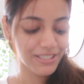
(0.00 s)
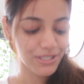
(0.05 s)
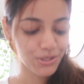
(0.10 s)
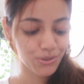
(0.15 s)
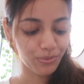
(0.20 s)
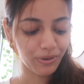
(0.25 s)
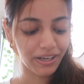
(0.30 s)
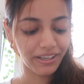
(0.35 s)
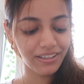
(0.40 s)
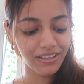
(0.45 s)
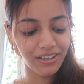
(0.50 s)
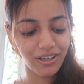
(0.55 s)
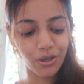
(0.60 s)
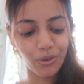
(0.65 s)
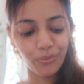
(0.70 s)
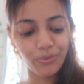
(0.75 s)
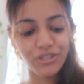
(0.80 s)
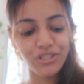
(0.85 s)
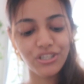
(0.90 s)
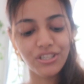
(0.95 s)
this one,
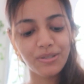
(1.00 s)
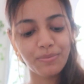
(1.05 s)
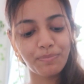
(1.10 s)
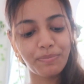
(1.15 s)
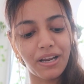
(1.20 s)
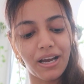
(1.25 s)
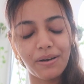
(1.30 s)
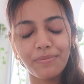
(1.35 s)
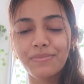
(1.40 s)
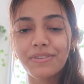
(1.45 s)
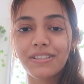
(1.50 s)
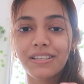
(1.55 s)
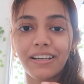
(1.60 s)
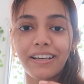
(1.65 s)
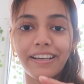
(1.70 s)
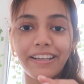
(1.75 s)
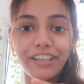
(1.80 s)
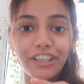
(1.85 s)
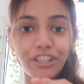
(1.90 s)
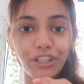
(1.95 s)
which is Plum's
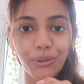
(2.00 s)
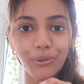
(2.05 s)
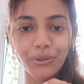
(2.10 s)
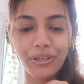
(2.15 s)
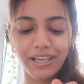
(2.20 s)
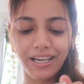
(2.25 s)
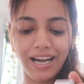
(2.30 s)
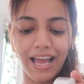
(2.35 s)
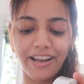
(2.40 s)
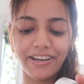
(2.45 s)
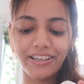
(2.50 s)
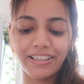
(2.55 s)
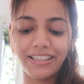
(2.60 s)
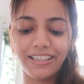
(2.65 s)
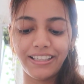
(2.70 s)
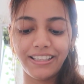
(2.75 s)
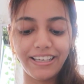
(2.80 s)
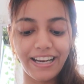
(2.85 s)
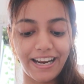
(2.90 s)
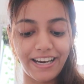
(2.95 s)
Renewed
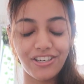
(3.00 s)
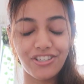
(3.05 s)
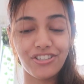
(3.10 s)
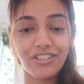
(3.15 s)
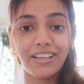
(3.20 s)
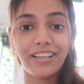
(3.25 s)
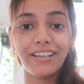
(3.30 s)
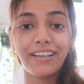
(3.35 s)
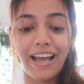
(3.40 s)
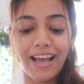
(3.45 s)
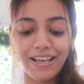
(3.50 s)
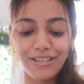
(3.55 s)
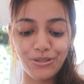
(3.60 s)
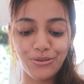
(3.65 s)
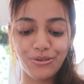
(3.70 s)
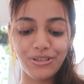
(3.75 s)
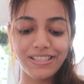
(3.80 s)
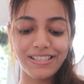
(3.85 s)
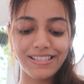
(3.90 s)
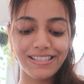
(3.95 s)
Clarity Night Gel.
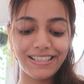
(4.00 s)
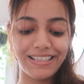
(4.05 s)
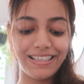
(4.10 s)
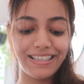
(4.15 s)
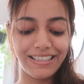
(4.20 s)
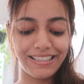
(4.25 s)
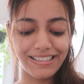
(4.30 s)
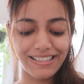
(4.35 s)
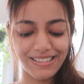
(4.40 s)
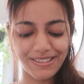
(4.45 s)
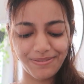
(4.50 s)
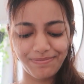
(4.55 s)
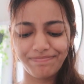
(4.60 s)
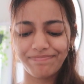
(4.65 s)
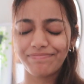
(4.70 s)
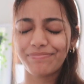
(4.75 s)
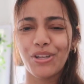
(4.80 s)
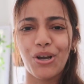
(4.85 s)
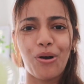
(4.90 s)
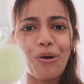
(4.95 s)
As you can see, it's
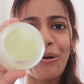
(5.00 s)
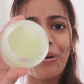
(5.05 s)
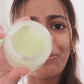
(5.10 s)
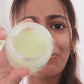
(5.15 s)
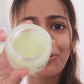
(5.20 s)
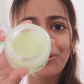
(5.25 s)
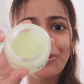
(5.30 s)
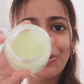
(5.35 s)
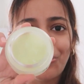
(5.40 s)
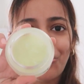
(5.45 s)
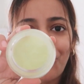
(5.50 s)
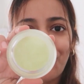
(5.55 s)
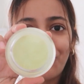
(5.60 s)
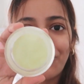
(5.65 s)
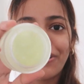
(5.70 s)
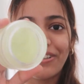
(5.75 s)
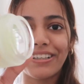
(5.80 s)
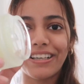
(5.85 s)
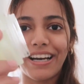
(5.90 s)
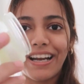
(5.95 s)
almost
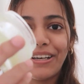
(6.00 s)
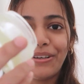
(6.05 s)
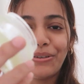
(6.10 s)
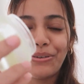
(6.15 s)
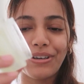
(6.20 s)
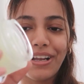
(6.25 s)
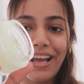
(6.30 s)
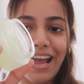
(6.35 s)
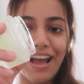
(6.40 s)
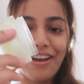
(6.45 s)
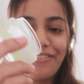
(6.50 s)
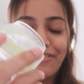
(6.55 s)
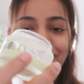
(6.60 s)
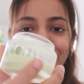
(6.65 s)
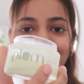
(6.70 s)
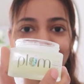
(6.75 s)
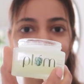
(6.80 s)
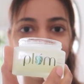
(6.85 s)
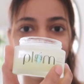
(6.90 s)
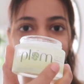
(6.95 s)
over. I don't have
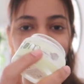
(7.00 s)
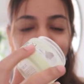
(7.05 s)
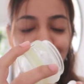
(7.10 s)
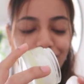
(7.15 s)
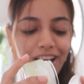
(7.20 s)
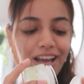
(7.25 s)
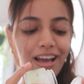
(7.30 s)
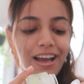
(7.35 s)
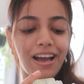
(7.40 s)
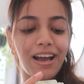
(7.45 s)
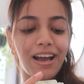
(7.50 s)
it as much,